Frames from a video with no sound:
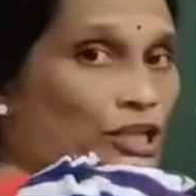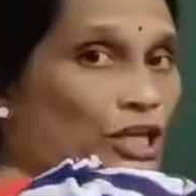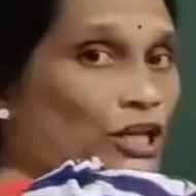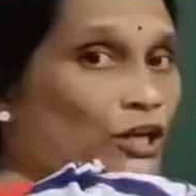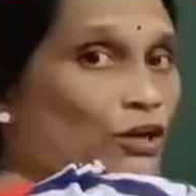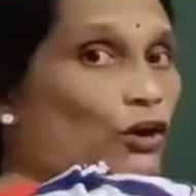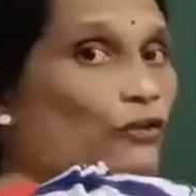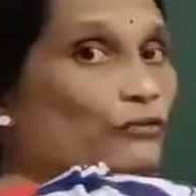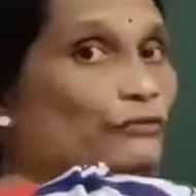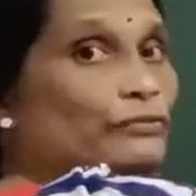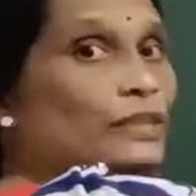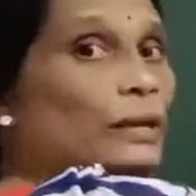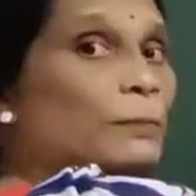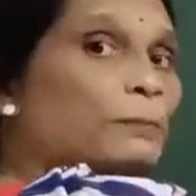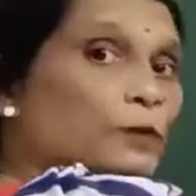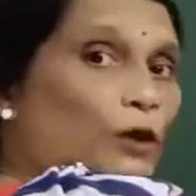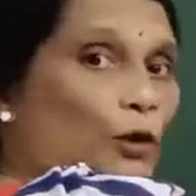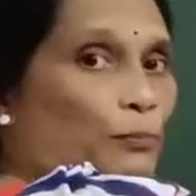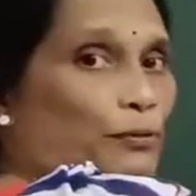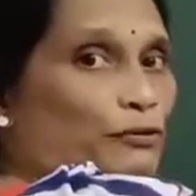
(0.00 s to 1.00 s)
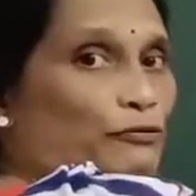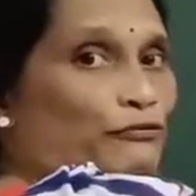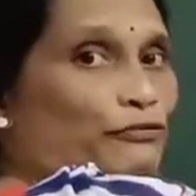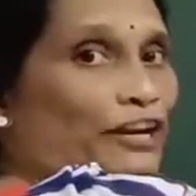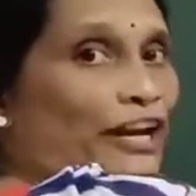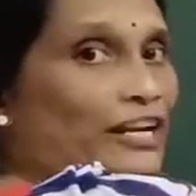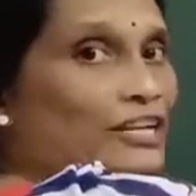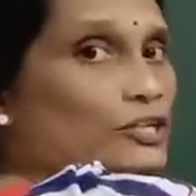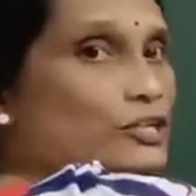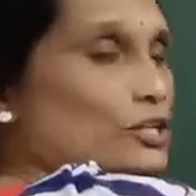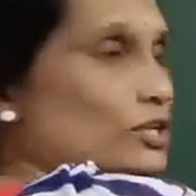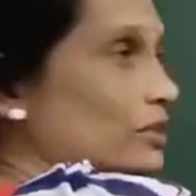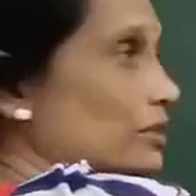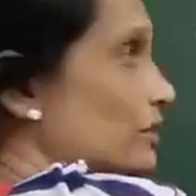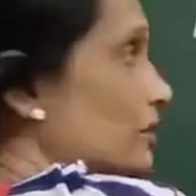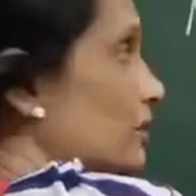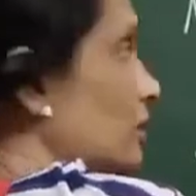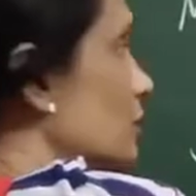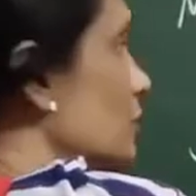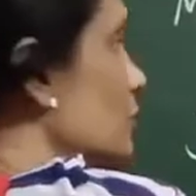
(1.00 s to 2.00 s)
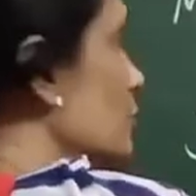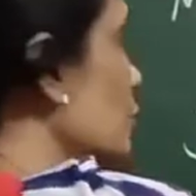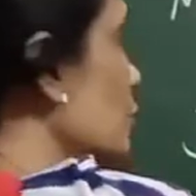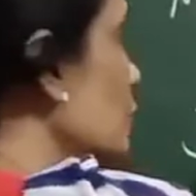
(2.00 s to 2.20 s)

of the proper fraction. So